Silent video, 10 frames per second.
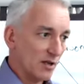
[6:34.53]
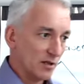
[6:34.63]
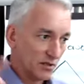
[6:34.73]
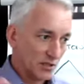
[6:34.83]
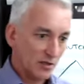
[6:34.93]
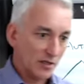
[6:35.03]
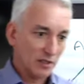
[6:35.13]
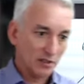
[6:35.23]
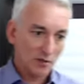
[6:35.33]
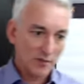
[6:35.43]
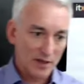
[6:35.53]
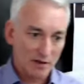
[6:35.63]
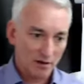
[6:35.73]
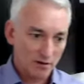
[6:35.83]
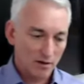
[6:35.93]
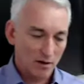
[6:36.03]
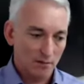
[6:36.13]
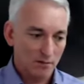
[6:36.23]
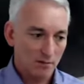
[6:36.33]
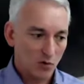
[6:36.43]
so you get a little bit
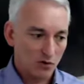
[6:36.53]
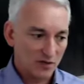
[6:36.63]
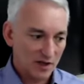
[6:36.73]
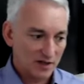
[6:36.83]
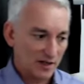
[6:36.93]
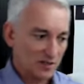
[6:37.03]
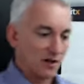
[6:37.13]
more of the context.